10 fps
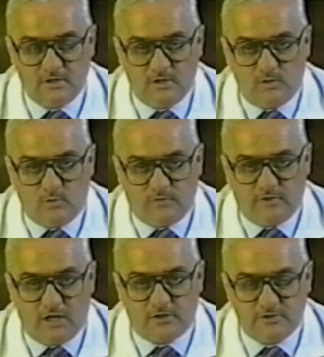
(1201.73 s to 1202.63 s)
where
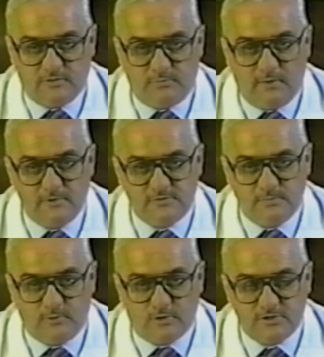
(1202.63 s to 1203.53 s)
doctors have published
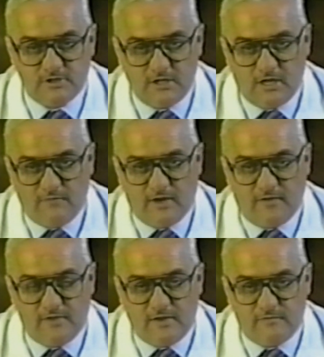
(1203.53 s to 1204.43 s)
reports of how
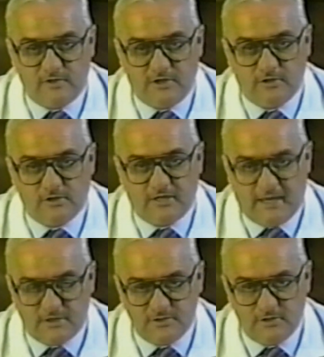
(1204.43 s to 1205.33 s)
they have cured
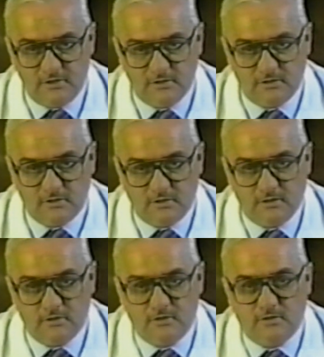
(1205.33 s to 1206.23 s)
cancer,
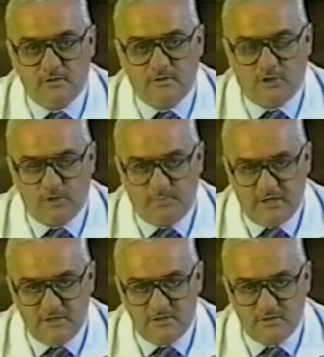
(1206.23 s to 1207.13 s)

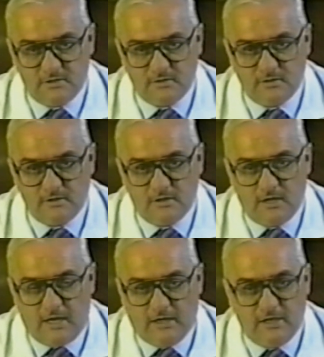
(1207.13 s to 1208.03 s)
herpes,
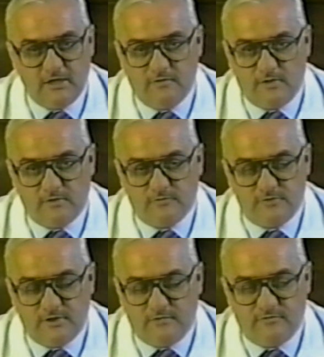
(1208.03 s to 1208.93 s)
and any other
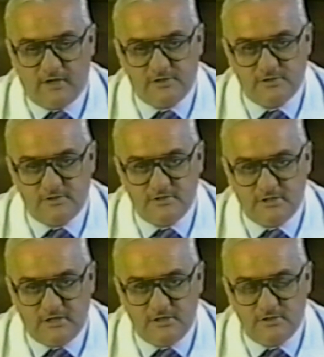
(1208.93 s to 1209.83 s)
infectious
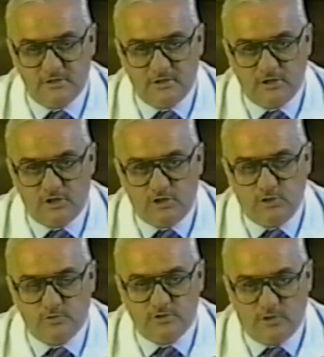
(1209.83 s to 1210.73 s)
disease
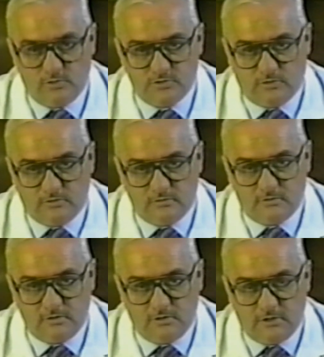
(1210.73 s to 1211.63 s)
use an ozone.
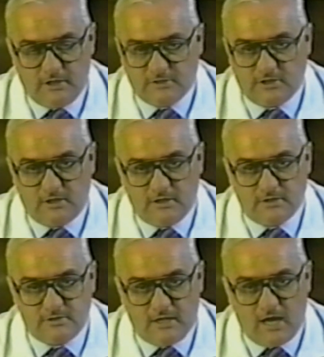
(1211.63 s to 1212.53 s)
It's
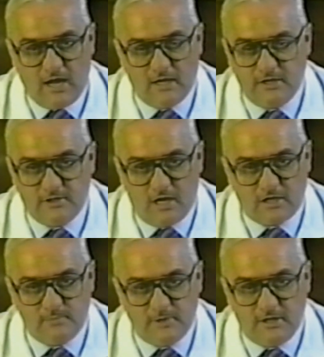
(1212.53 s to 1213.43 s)
a highly
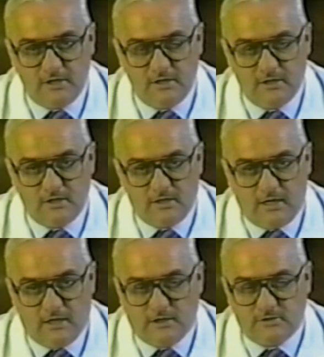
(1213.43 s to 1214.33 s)
documented
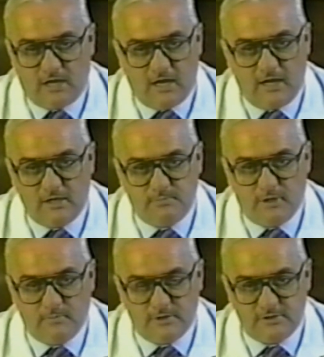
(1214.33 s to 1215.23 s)
and it's a highly
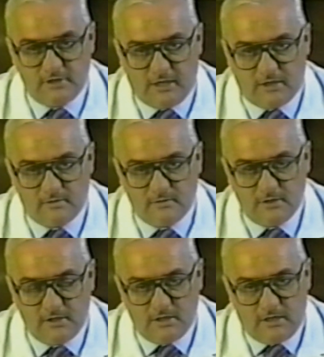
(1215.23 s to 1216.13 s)
published thing.
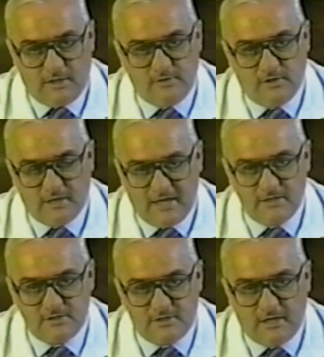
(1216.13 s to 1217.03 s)
In the United
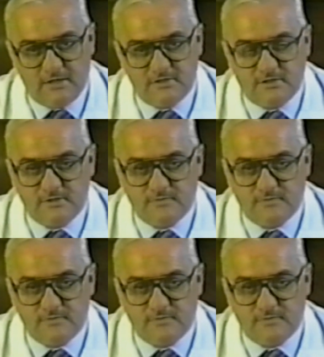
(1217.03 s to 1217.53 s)
States,